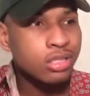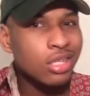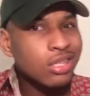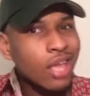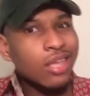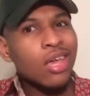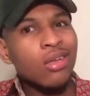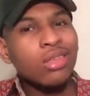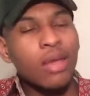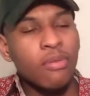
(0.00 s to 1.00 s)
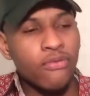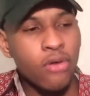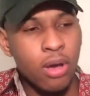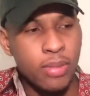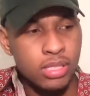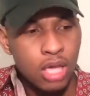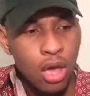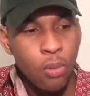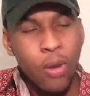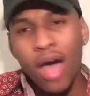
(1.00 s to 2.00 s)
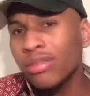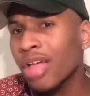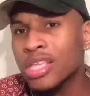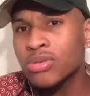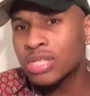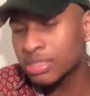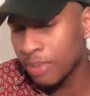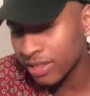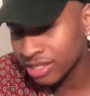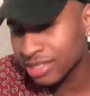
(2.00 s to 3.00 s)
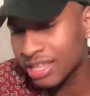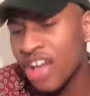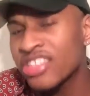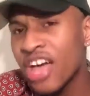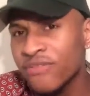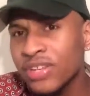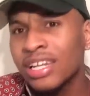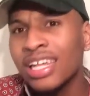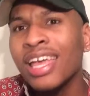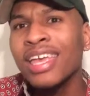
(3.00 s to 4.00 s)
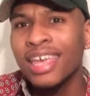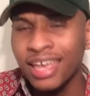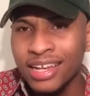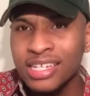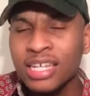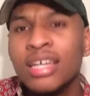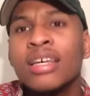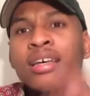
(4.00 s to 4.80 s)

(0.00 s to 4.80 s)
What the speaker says: They killed that performance. Wild Thoughts was definitely a hit